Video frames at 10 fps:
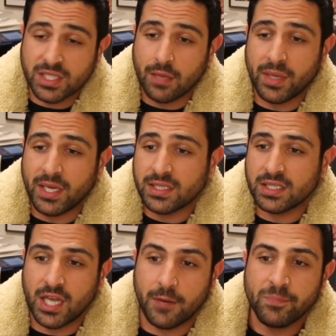
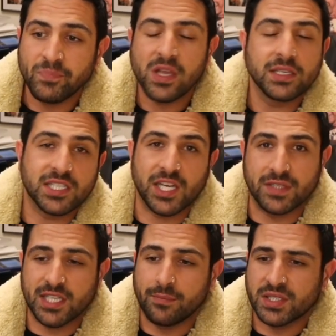BTC,
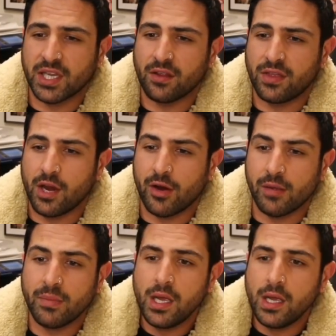17%
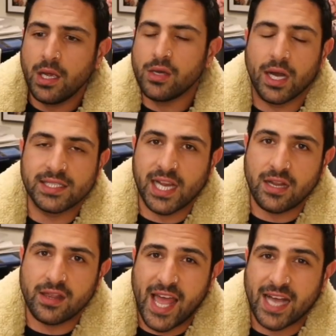Ethereum,
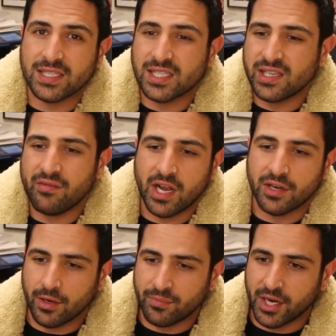
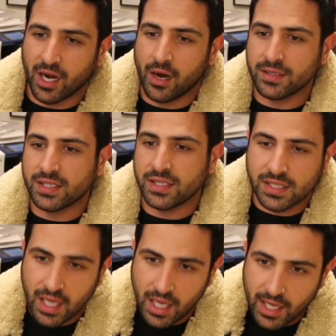19,700
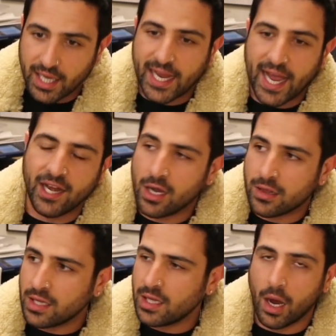cryptocurrencies. Again, I
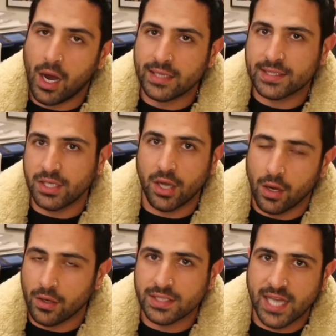think the
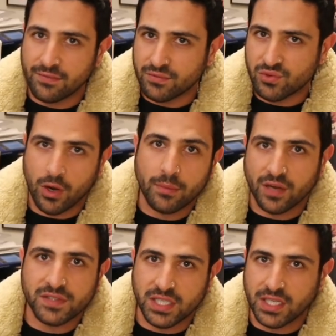ICOs have dropped
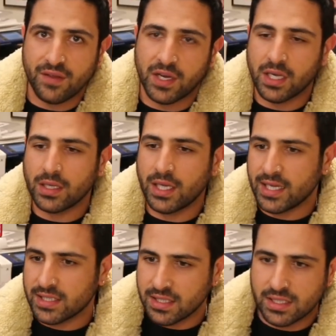off significantly
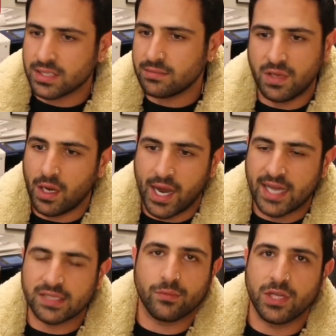as this has, you know,
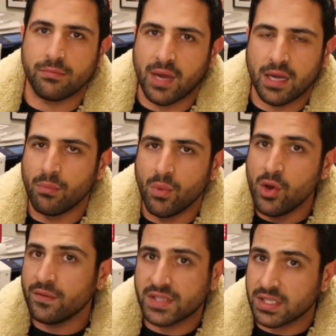hasn't really
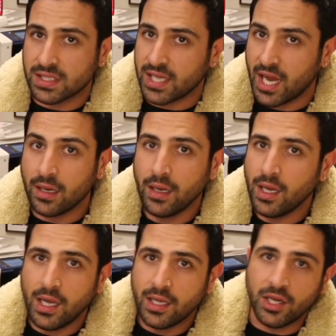moved since then.
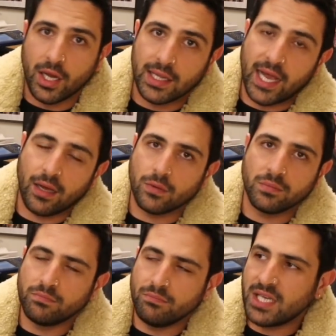You know, late or
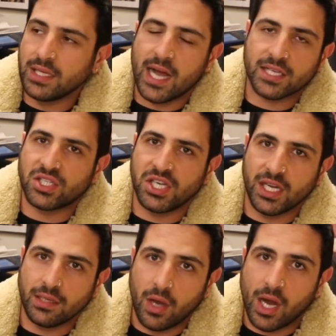mid last
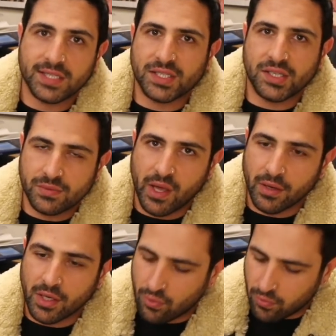year, ICOs were
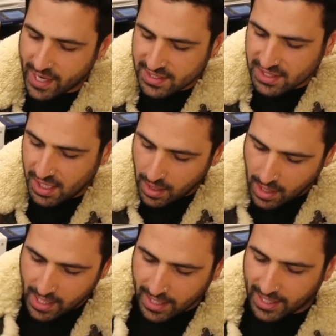going crazy.
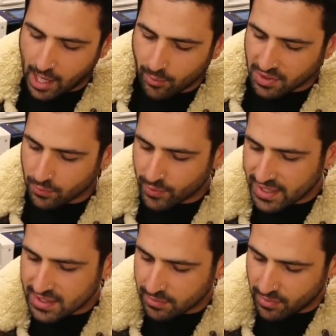And again, we're in the
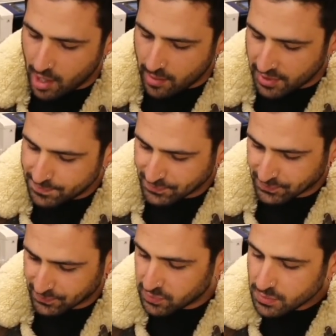reds at the moment.
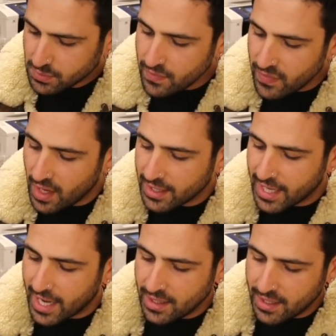And
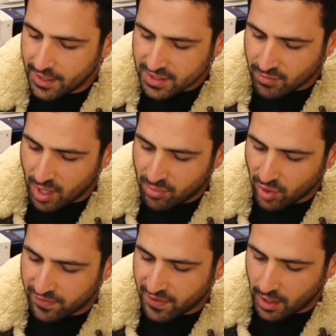again, here is my
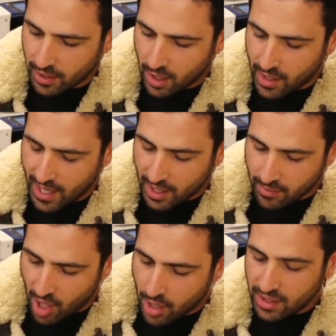portfolio, and
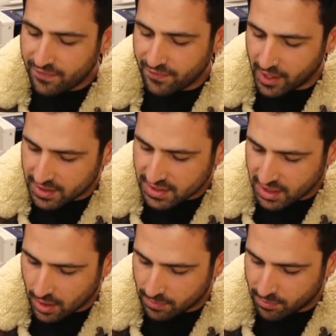I'm only
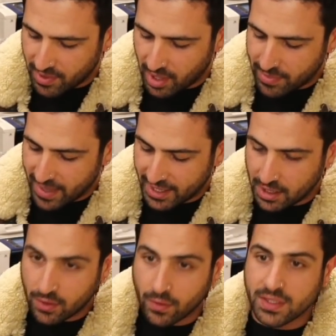focusing on my
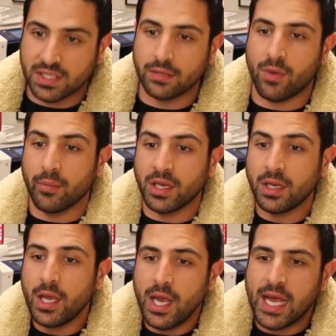banking coins at the moment.
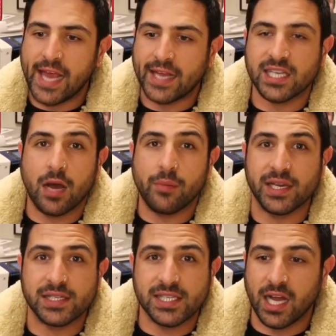
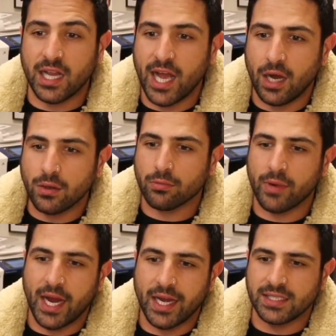XRP, Stellar,
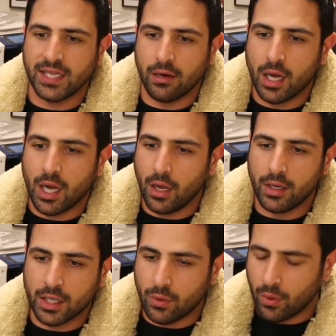Algorand, Hedera,
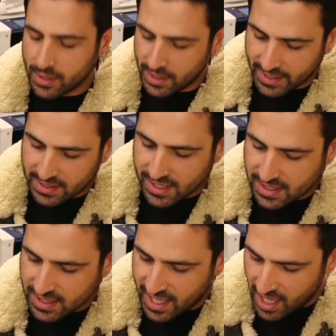IOTA, Quant, and
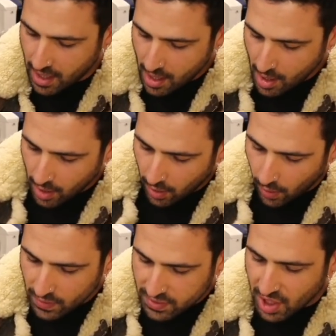XDC.
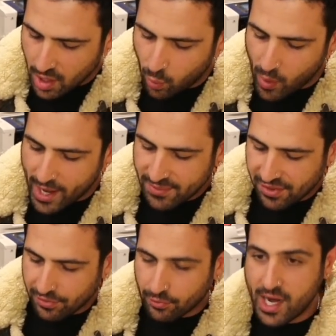Also,
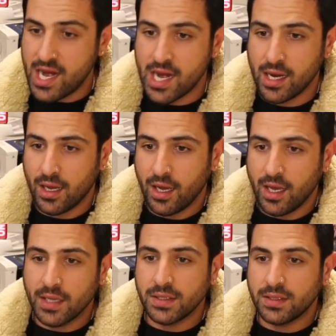Web3.
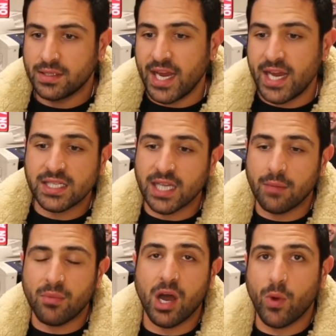These
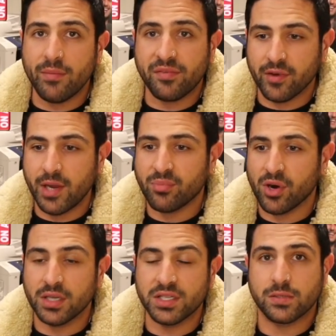are my Web3
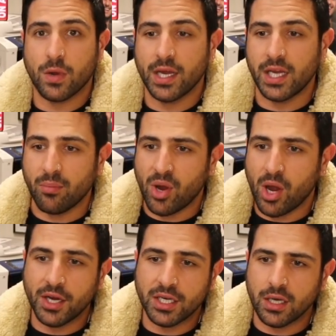projects right here.
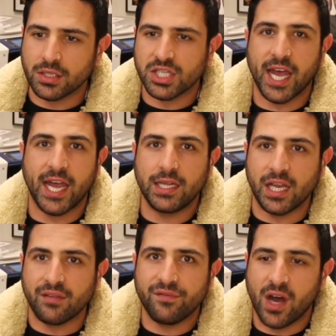Polkadot,
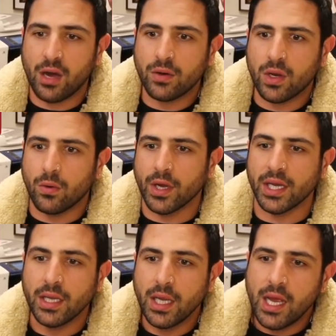Chainlink,
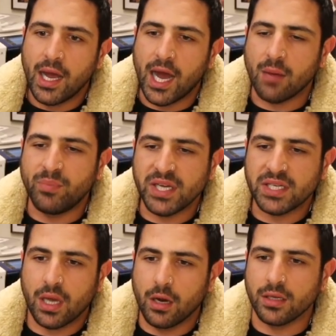Filecoin,
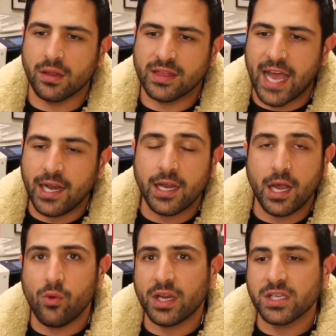BitTorrent, Theta
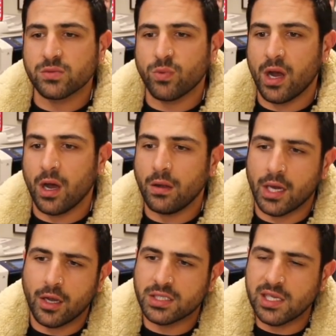Network as well.
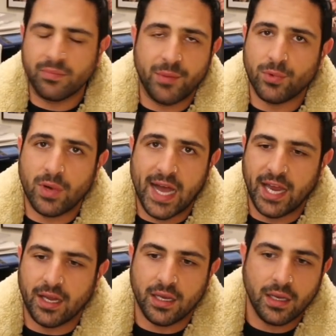I know some people
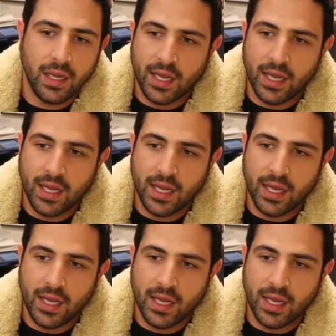hate it.